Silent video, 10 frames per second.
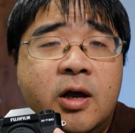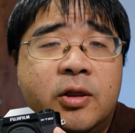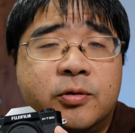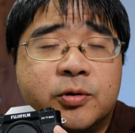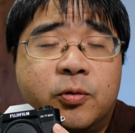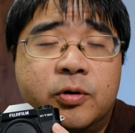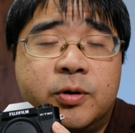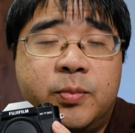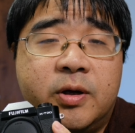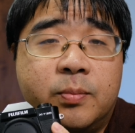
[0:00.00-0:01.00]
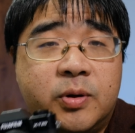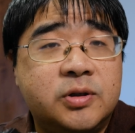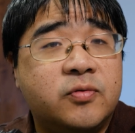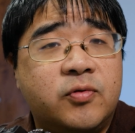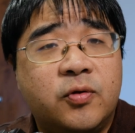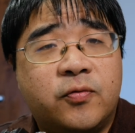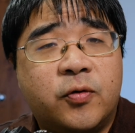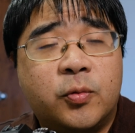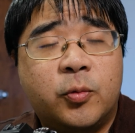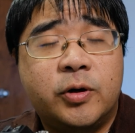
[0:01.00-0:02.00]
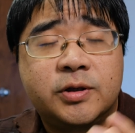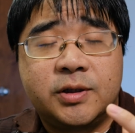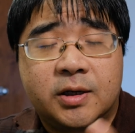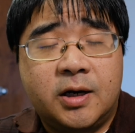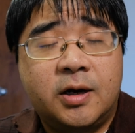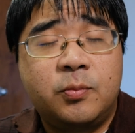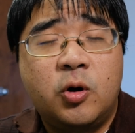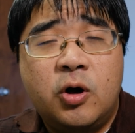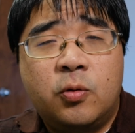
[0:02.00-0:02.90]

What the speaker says: there's going to be a bunch of new firmwares to come.